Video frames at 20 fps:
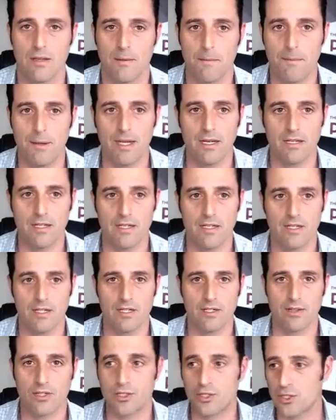But
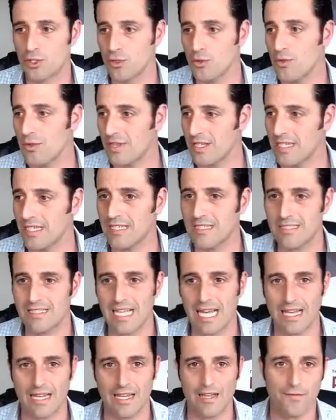the truth is
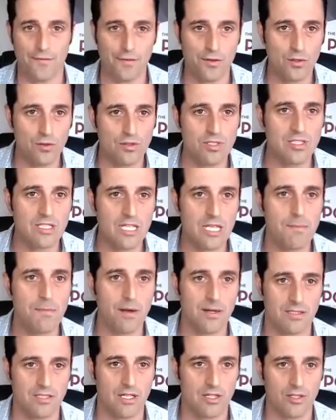that if you just keep
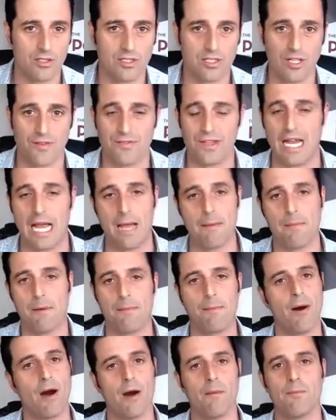on telling yourself that I'm a
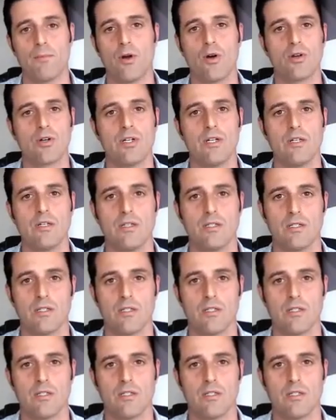pawnbroker,